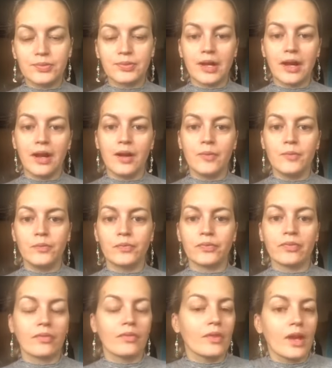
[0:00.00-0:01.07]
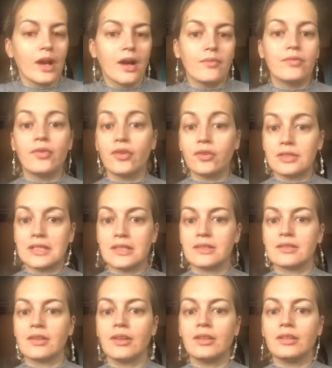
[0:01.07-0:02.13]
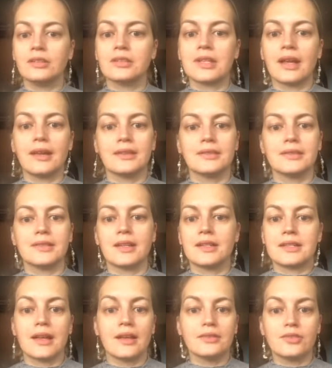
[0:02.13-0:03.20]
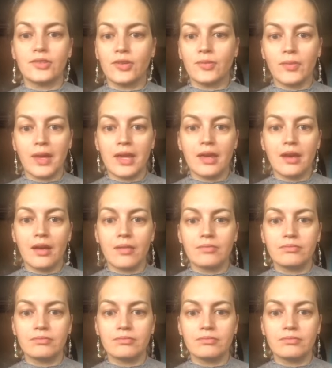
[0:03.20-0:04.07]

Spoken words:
I'm 40 years old and I started doing makeup